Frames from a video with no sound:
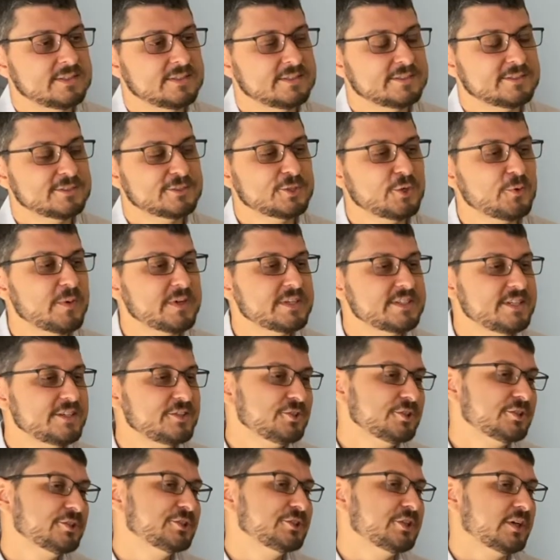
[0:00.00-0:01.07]
So when
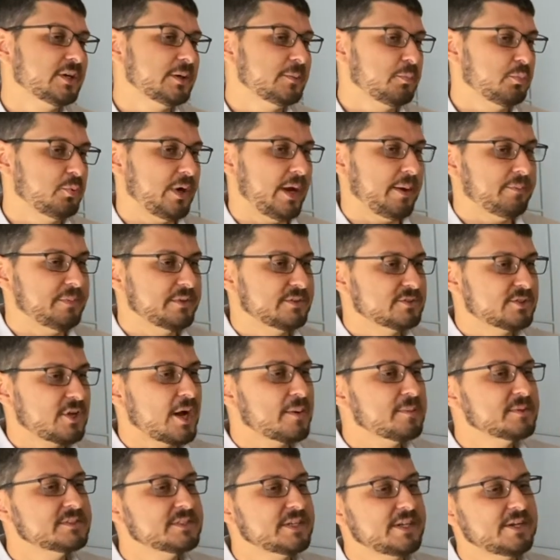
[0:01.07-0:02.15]
teachers share a prep, it's
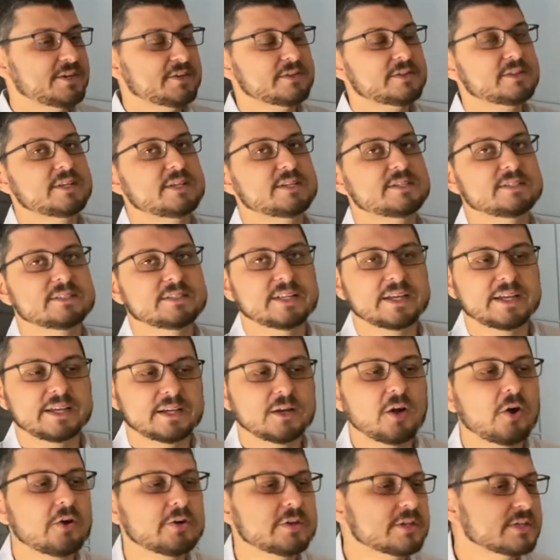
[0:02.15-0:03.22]
common to hear things like,
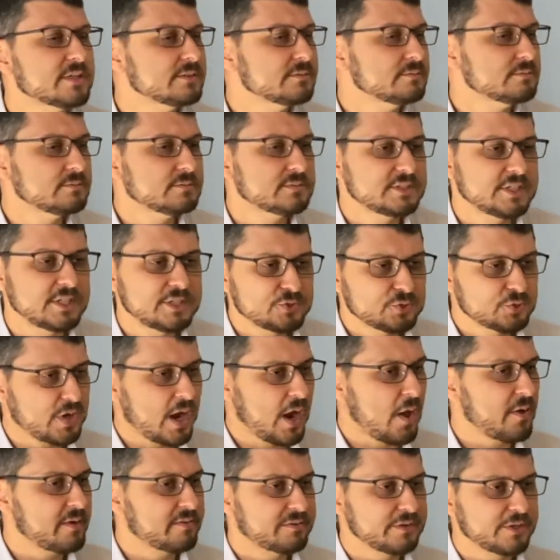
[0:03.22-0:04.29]
oh, you can teach
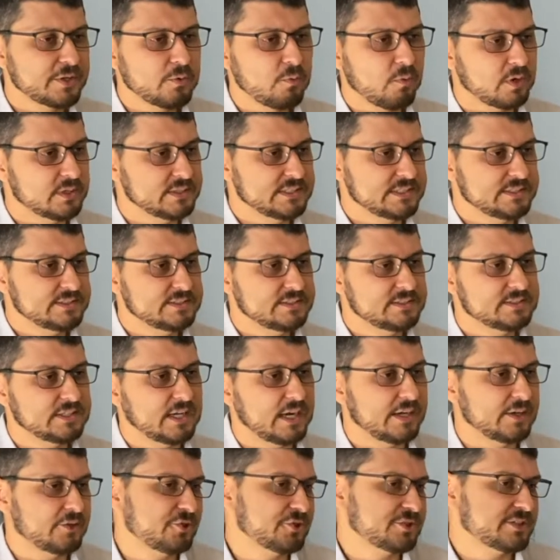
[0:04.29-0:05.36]
however you want it.
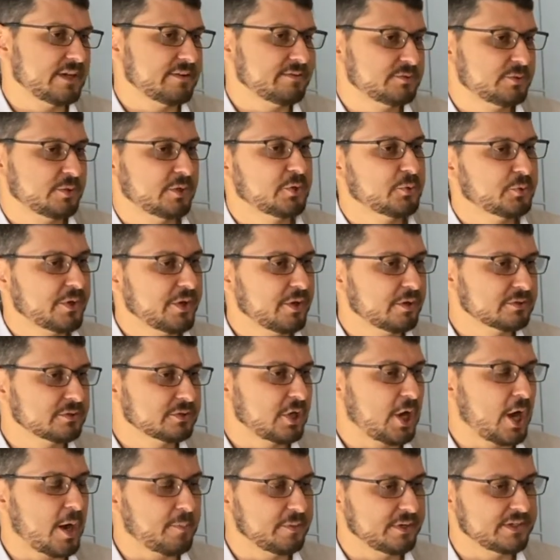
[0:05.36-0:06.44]
You just have to agree on
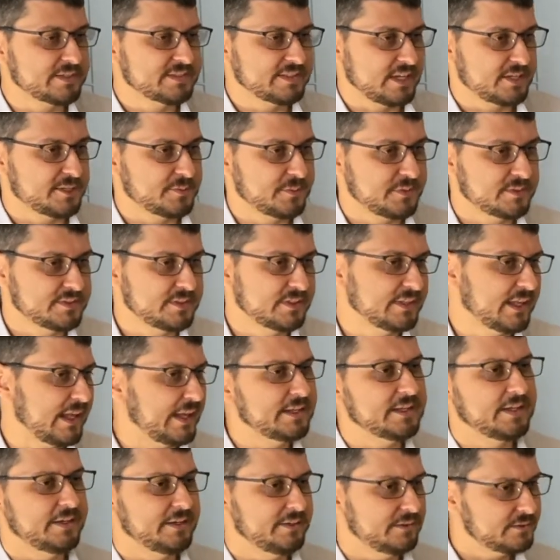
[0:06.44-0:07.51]
common assessments and
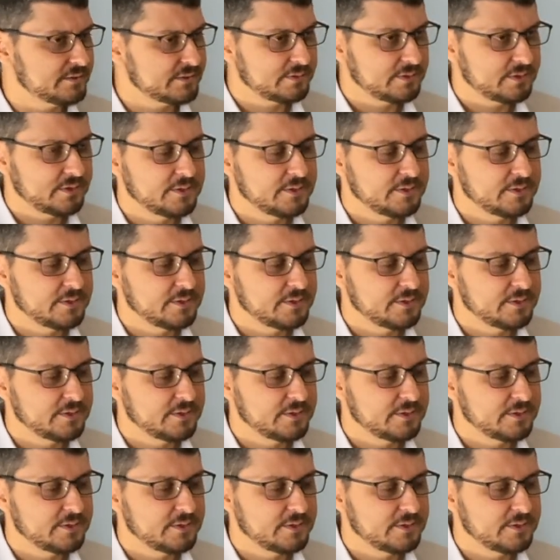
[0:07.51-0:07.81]
deadlines.